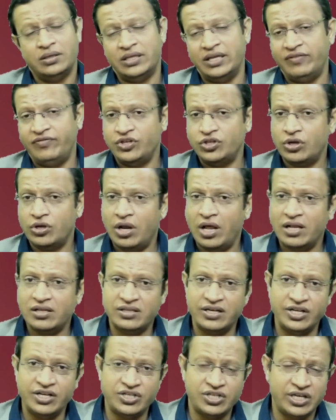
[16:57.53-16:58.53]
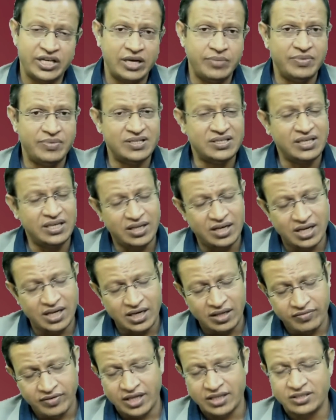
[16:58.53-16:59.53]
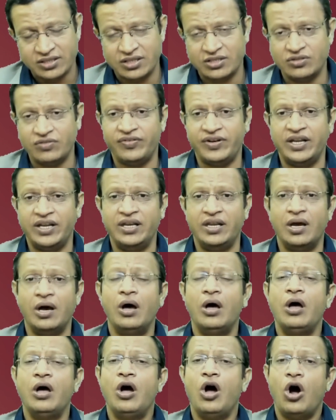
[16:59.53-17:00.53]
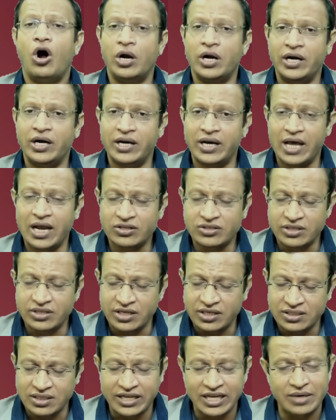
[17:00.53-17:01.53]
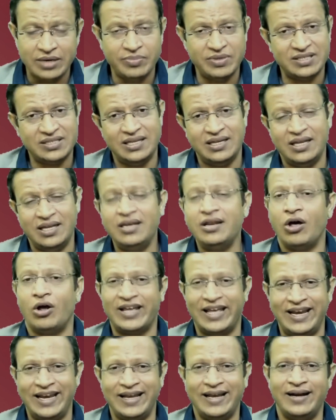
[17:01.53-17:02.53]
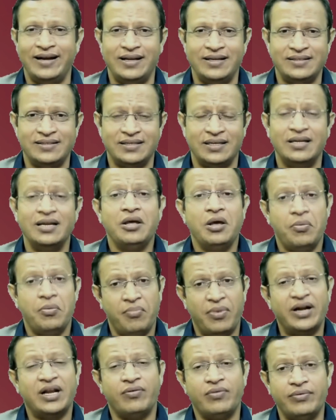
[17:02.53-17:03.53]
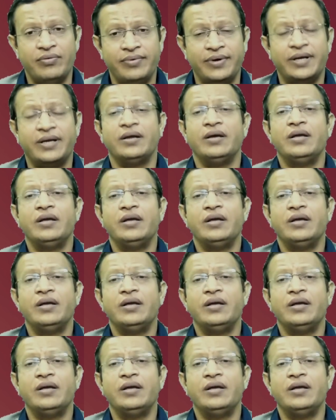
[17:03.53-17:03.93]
A visual hallucination can be seen in even in schizophrenia. Auditory hallucination can be seen in organic condition. But however,